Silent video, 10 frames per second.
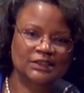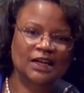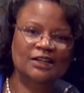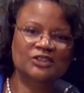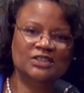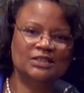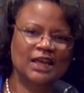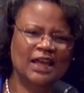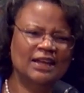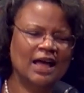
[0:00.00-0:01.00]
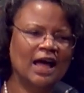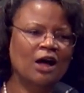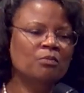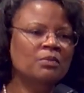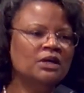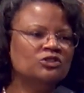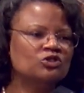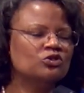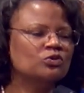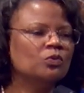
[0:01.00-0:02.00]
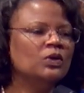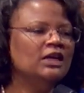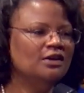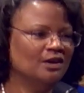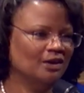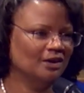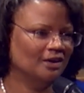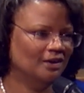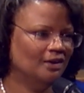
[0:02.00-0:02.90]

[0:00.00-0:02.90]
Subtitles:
to understand how much sweeter